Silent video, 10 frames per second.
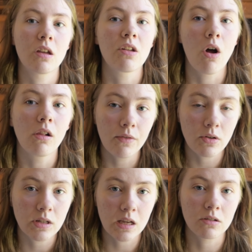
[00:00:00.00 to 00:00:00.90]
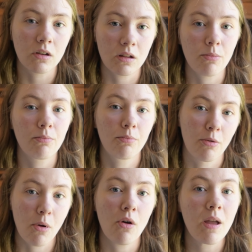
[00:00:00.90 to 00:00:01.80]
and all of those things are going to
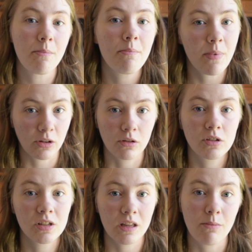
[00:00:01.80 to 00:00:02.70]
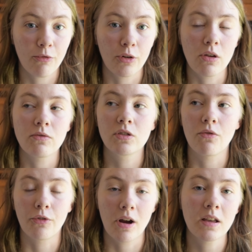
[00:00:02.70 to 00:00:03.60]
promote a better sleep for you. So
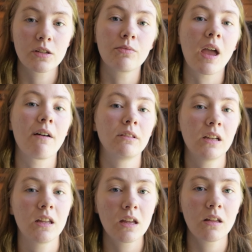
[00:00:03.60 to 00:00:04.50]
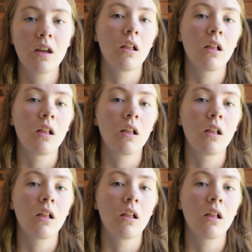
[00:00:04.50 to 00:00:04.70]
for us, we have linen.